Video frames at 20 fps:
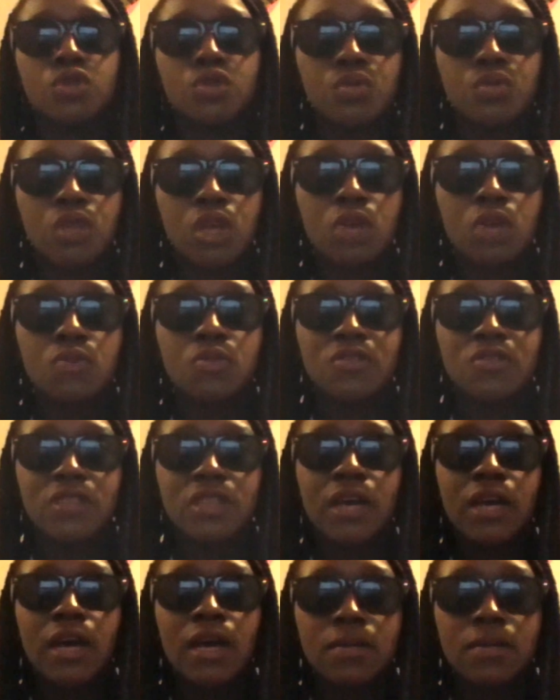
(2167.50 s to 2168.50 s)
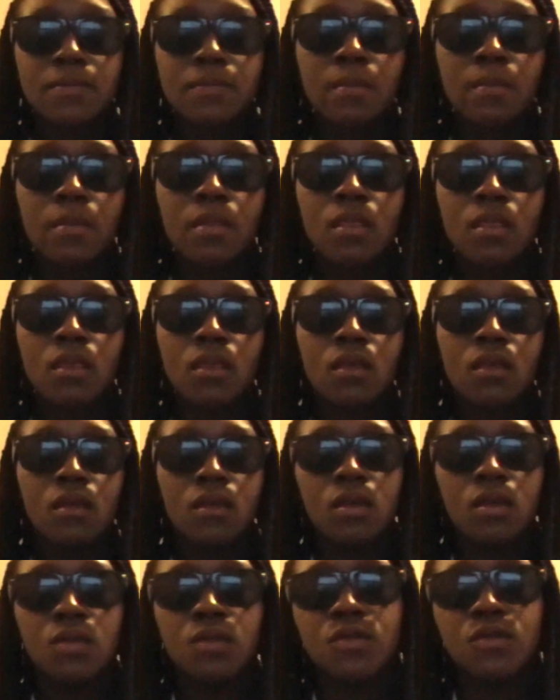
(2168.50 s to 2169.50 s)
So that was that.
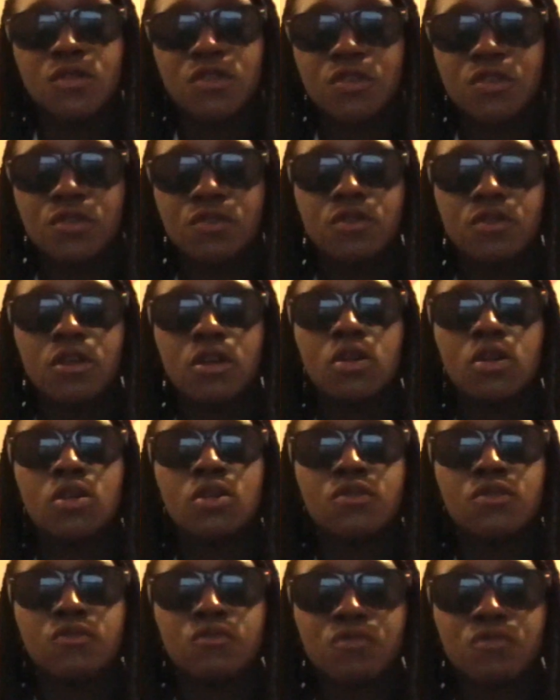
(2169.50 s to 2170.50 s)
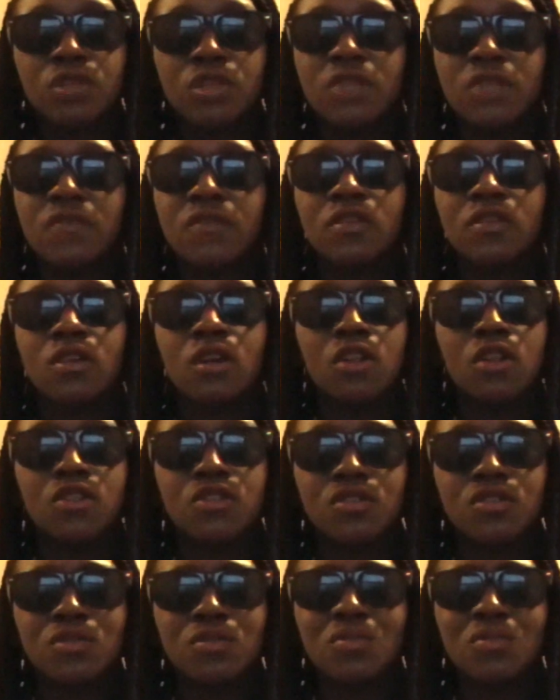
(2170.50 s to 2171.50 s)
It was a really fun concert.